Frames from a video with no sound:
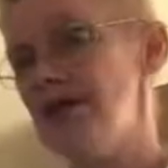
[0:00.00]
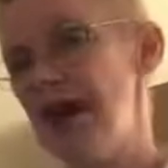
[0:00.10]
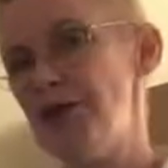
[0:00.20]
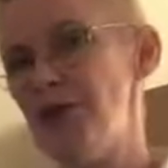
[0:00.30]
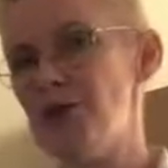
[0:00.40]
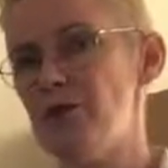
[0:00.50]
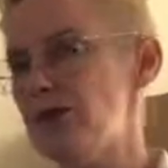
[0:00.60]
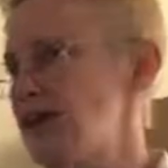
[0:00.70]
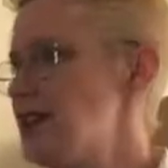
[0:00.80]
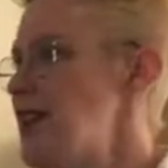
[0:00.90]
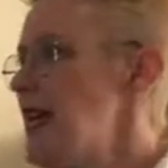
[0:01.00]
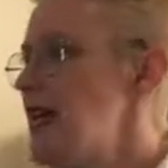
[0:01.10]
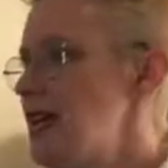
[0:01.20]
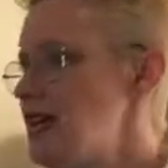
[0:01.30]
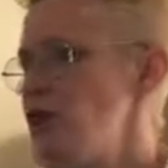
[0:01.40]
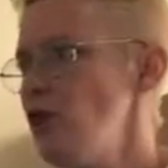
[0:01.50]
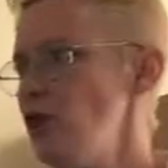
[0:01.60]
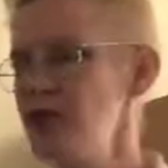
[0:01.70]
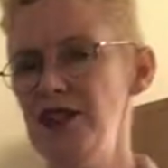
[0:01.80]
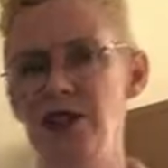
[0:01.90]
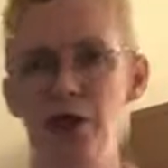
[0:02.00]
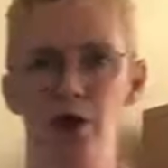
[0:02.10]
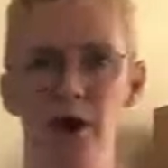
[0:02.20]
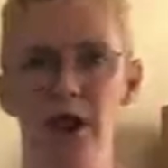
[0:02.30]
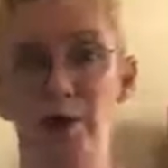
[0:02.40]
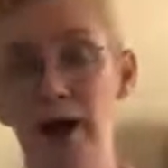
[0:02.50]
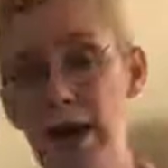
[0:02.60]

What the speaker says: The Archbishop reflects, if all this is correct,